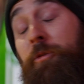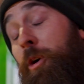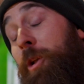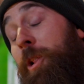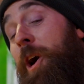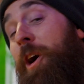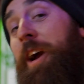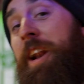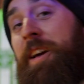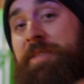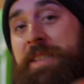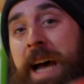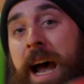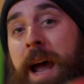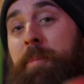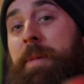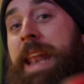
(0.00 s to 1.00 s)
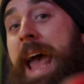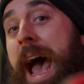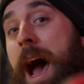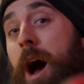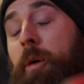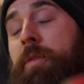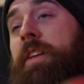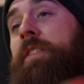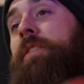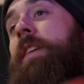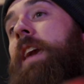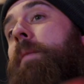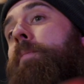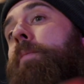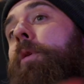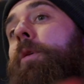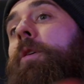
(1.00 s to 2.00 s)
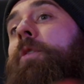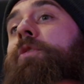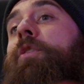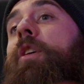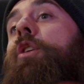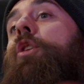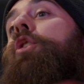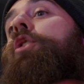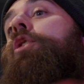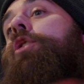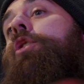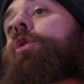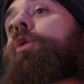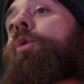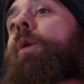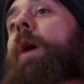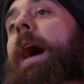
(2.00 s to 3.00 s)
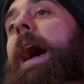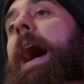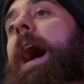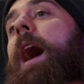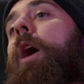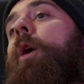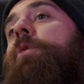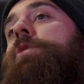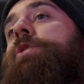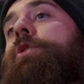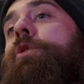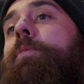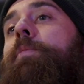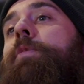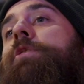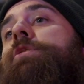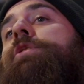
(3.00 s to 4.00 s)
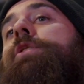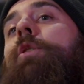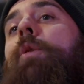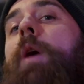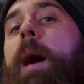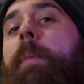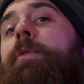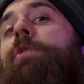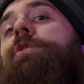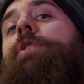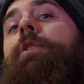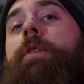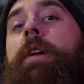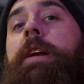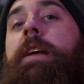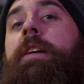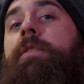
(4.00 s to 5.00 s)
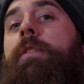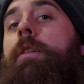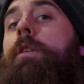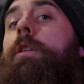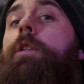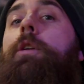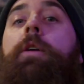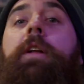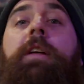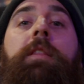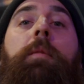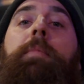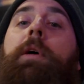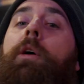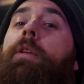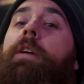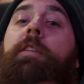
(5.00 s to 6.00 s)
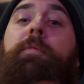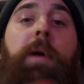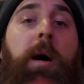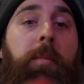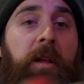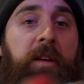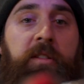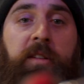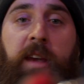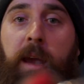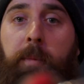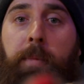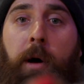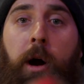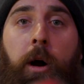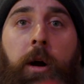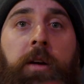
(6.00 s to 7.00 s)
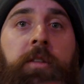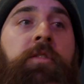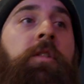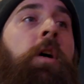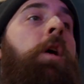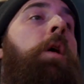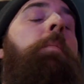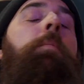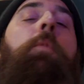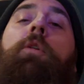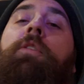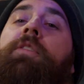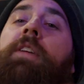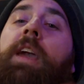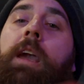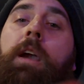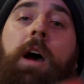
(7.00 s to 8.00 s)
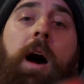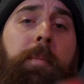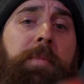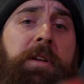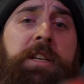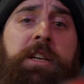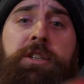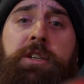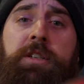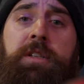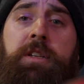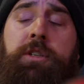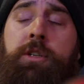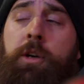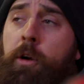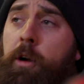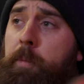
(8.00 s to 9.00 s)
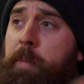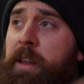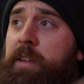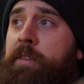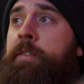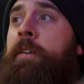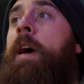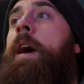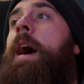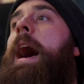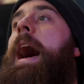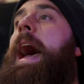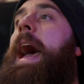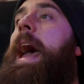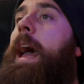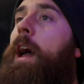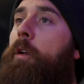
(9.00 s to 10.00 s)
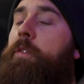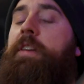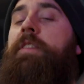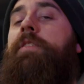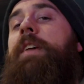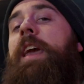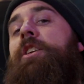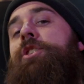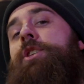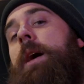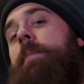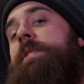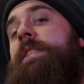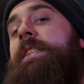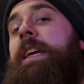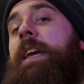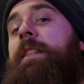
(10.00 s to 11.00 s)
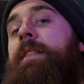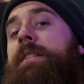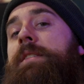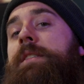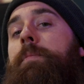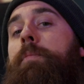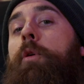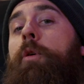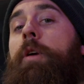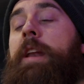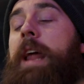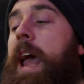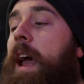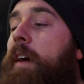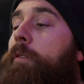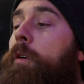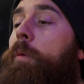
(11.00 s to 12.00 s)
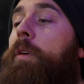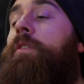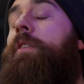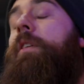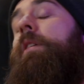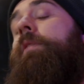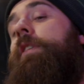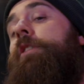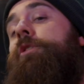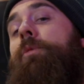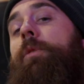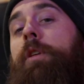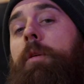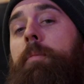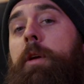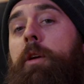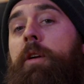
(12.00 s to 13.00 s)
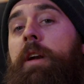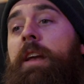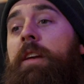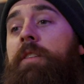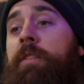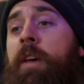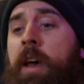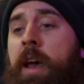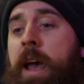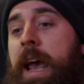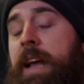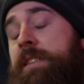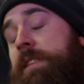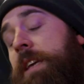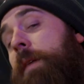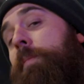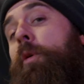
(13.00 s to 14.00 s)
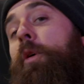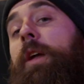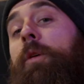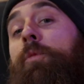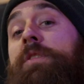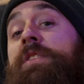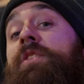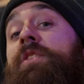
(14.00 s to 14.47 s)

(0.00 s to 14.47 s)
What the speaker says: for a long enough time now that skateboarders knew how to pursue opportunities, including the building of public skate parks, more skate competitions and tournaments, a healthy skate shop scene that supported everyone's individual communities, and skateboarding was